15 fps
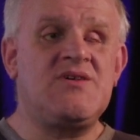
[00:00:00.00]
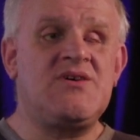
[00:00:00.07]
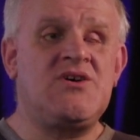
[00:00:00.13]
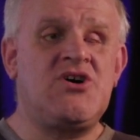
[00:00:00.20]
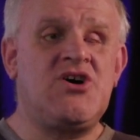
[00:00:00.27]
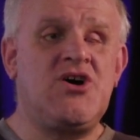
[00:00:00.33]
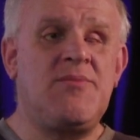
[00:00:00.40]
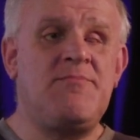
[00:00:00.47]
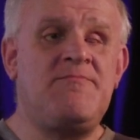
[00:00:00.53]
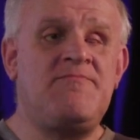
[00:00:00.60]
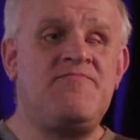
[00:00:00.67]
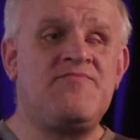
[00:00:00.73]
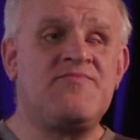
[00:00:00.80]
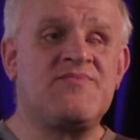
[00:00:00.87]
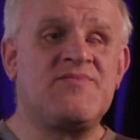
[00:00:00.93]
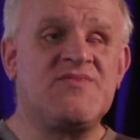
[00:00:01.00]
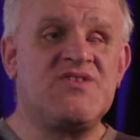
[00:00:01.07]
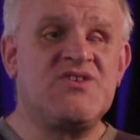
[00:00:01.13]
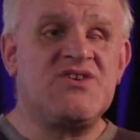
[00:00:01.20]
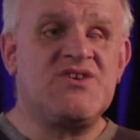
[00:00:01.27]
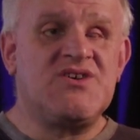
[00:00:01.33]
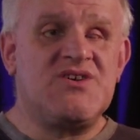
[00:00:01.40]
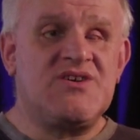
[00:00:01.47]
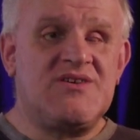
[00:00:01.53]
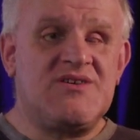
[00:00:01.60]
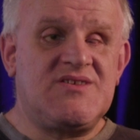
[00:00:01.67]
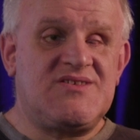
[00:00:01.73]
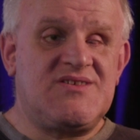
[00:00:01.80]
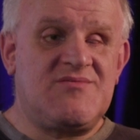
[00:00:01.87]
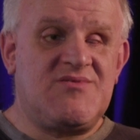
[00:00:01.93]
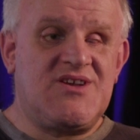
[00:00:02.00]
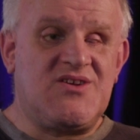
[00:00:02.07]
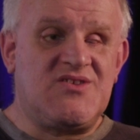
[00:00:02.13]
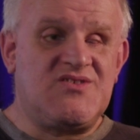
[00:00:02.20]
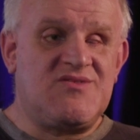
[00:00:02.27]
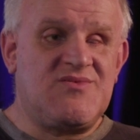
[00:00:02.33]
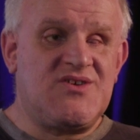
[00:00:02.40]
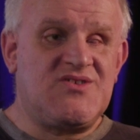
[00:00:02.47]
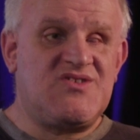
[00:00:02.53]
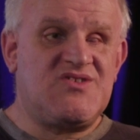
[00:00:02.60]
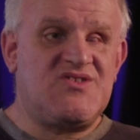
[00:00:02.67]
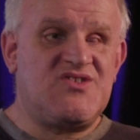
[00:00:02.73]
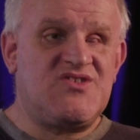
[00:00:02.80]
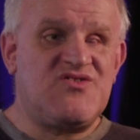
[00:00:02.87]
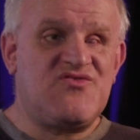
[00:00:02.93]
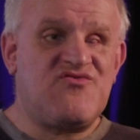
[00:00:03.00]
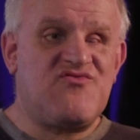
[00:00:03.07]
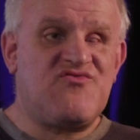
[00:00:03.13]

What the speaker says: let's see what else. That's.